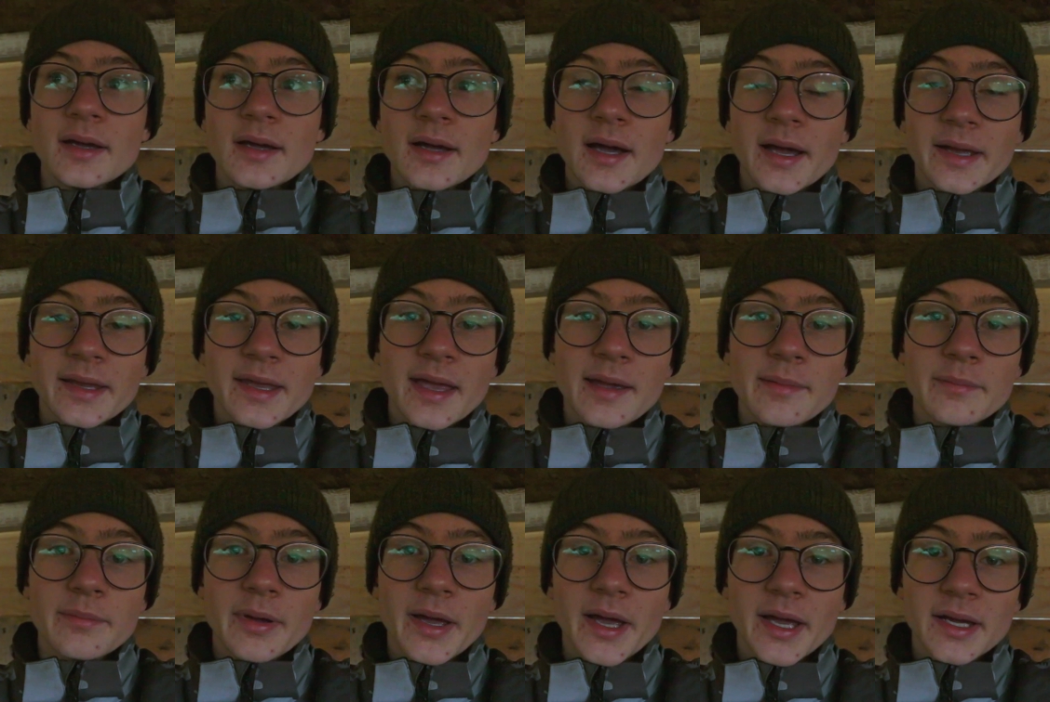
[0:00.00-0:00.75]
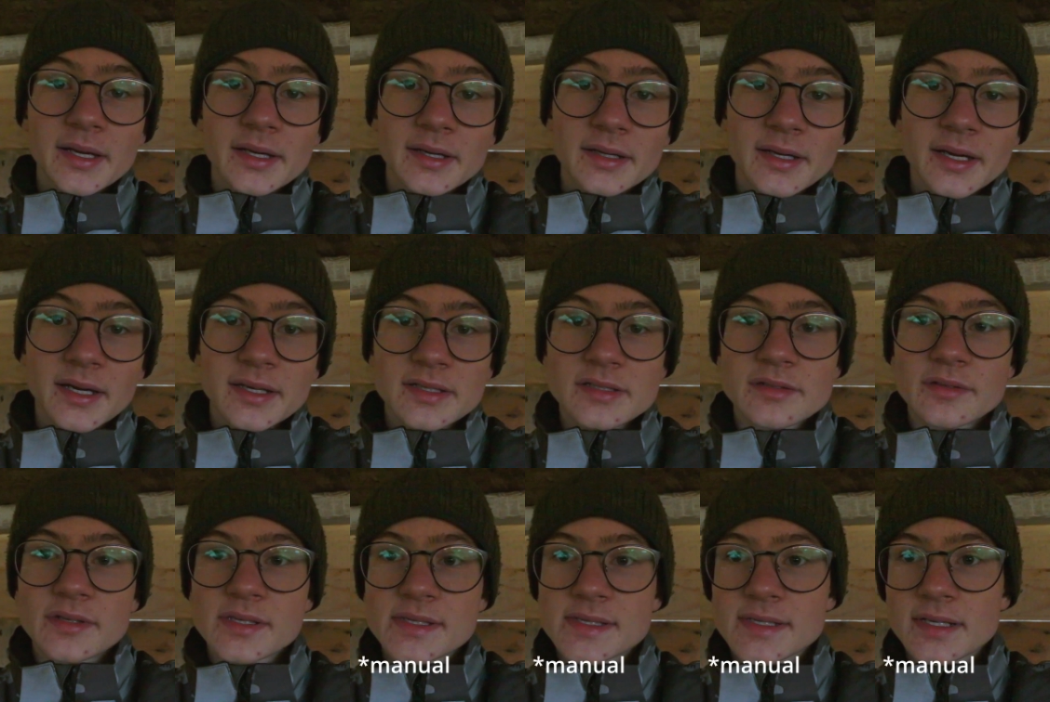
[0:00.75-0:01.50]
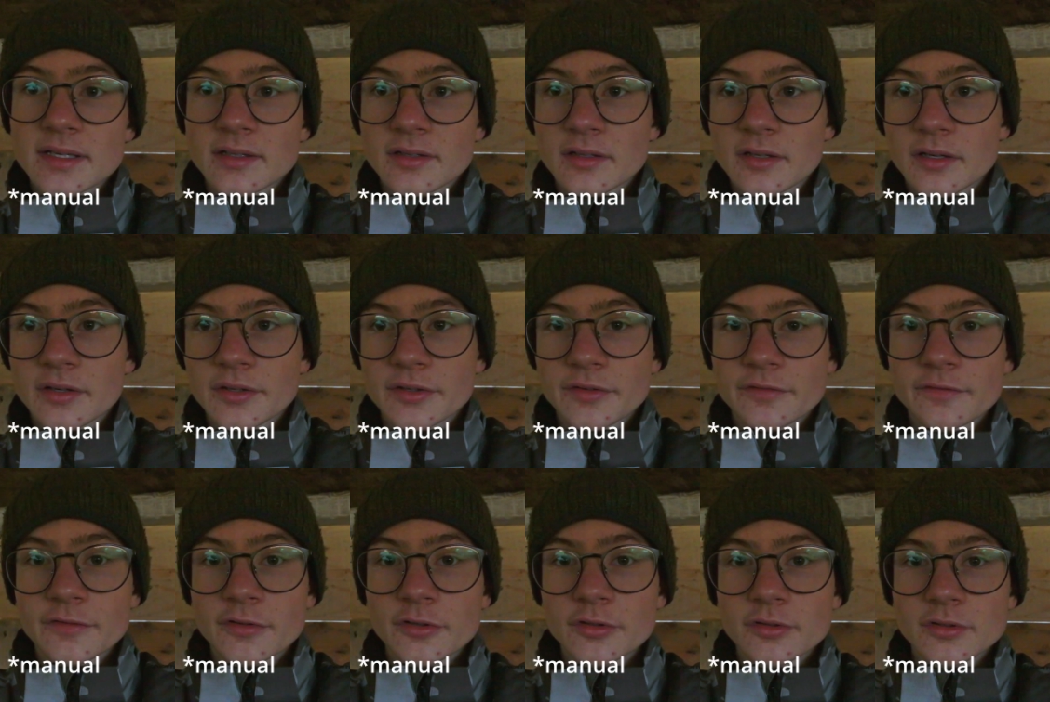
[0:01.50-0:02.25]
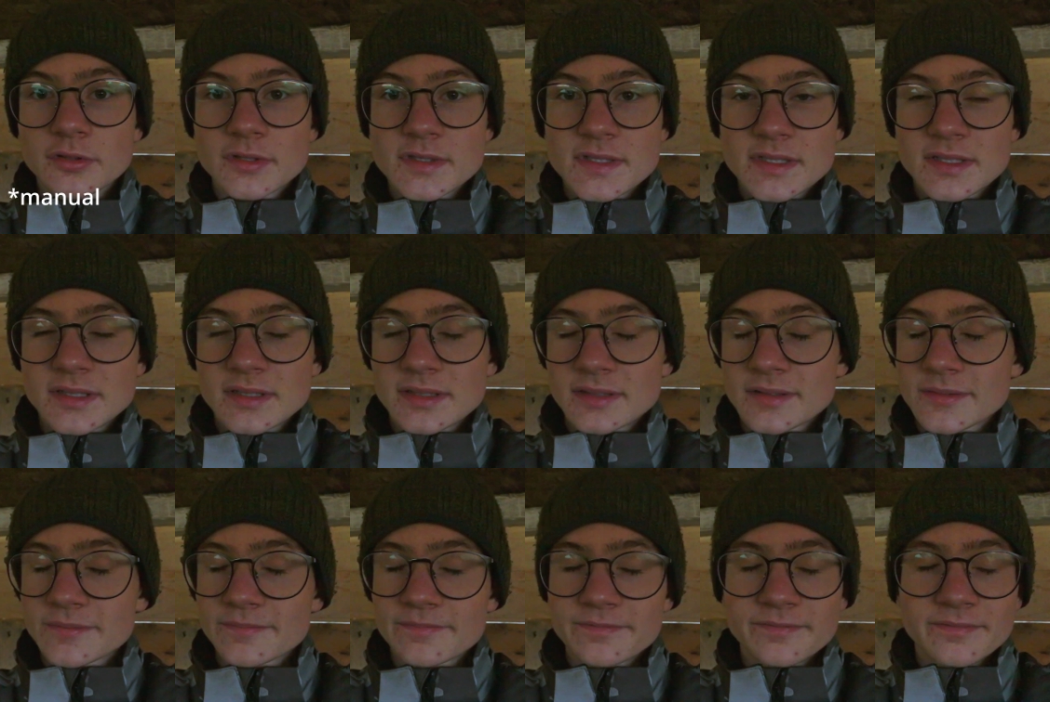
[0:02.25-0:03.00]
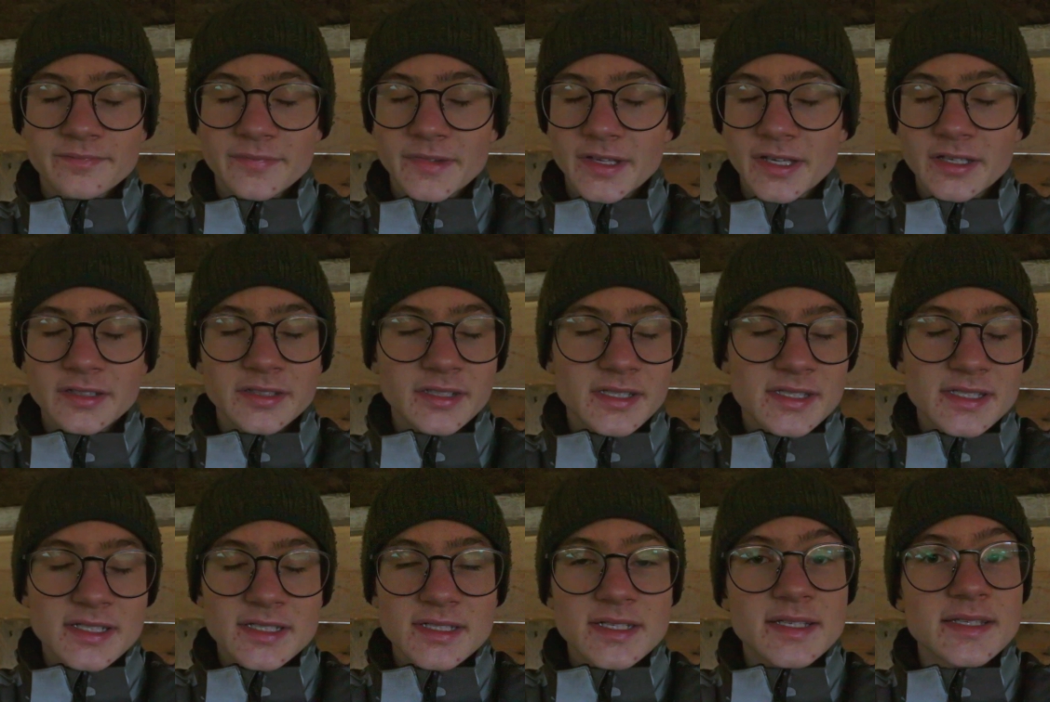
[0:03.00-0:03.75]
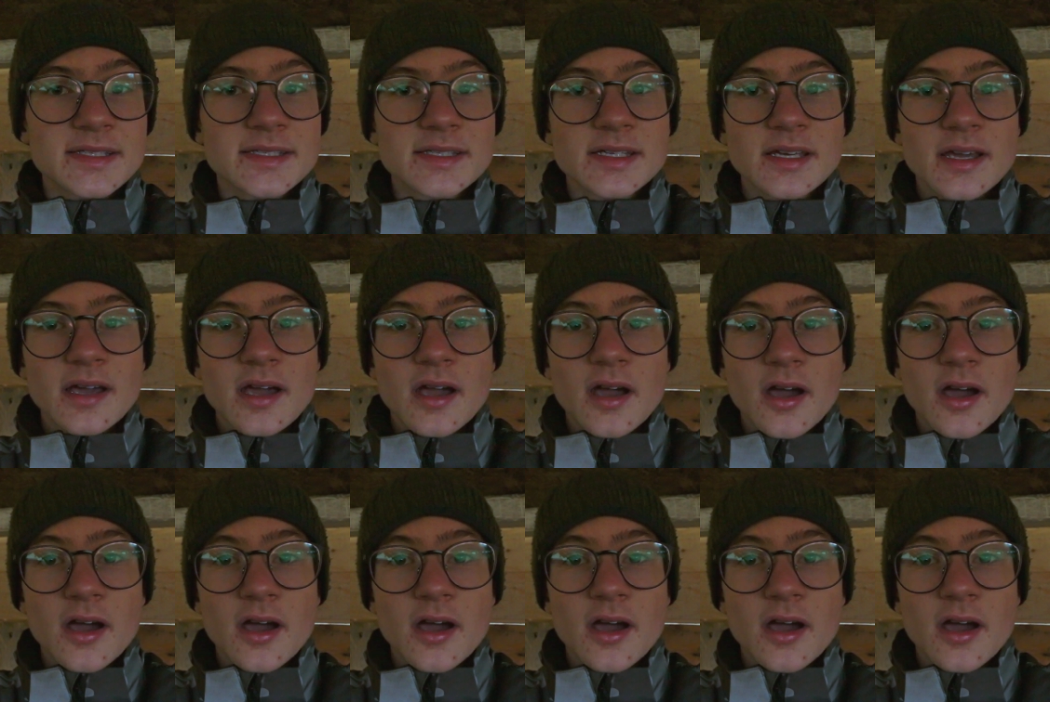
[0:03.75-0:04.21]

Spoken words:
I came back again to the single autofocus, and yeah, it's just